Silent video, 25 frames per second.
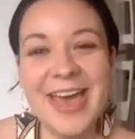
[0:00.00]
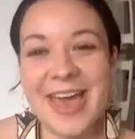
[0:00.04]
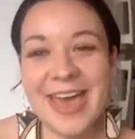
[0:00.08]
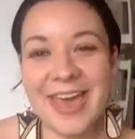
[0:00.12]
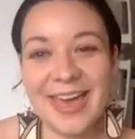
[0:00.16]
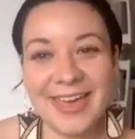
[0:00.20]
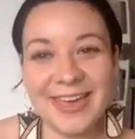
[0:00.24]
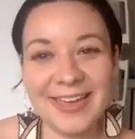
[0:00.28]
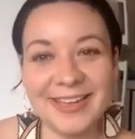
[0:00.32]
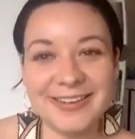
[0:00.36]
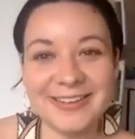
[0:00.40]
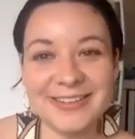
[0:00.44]

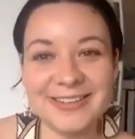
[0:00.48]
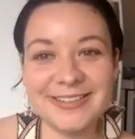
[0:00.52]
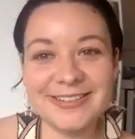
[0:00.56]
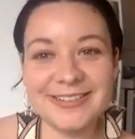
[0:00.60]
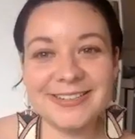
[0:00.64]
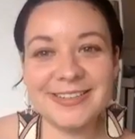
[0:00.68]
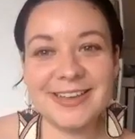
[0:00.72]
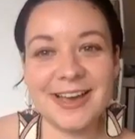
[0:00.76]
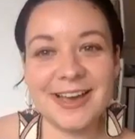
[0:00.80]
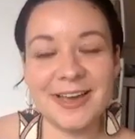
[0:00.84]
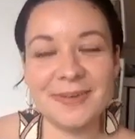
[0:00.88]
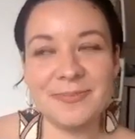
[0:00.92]
And
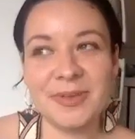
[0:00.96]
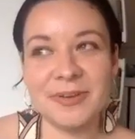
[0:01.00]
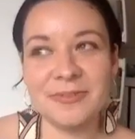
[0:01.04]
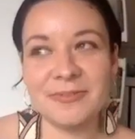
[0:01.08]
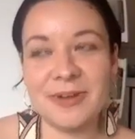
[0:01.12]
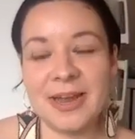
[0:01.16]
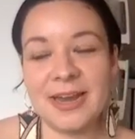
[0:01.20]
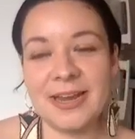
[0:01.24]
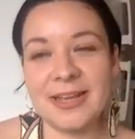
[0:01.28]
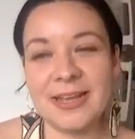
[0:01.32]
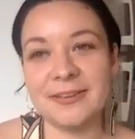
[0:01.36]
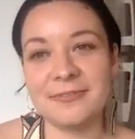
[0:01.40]
I've been
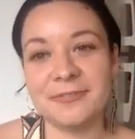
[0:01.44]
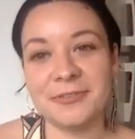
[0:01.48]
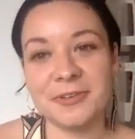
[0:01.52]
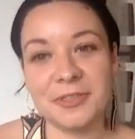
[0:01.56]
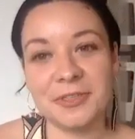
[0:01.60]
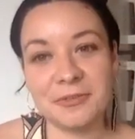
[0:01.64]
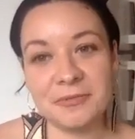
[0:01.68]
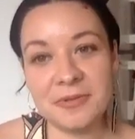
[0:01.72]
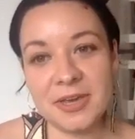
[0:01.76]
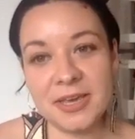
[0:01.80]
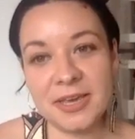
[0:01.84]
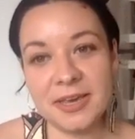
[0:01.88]
writing it for
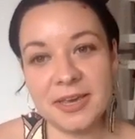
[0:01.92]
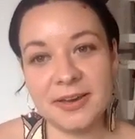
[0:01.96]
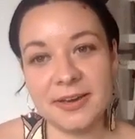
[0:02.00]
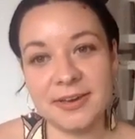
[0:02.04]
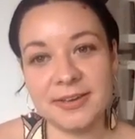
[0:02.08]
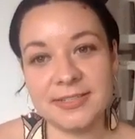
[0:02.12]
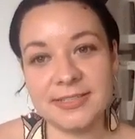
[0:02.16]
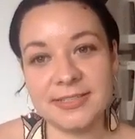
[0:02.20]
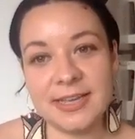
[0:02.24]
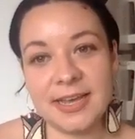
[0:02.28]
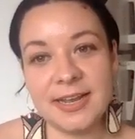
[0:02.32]
3 years,